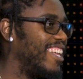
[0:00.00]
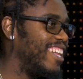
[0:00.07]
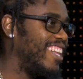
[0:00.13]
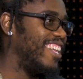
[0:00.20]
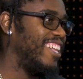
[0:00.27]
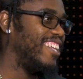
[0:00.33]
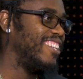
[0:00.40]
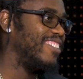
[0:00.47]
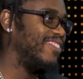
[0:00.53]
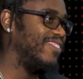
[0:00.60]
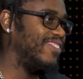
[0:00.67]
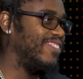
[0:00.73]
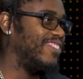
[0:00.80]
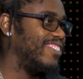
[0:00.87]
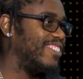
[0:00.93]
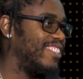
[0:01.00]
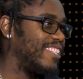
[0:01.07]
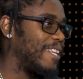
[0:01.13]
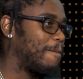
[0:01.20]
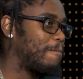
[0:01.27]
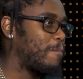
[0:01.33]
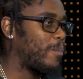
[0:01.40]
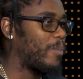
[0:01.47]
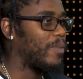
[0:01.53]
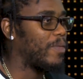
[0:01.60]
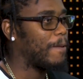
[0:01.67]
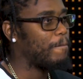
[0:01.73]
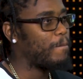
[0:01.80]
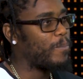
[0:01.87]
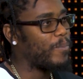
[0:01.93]
great song. But okay,
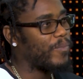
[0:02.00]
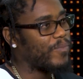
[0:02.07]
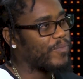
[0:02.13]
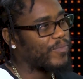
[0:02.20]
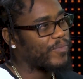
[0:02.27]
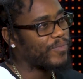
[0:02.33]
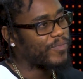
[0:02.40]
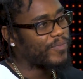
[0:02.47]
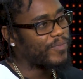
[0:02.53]
so talk about the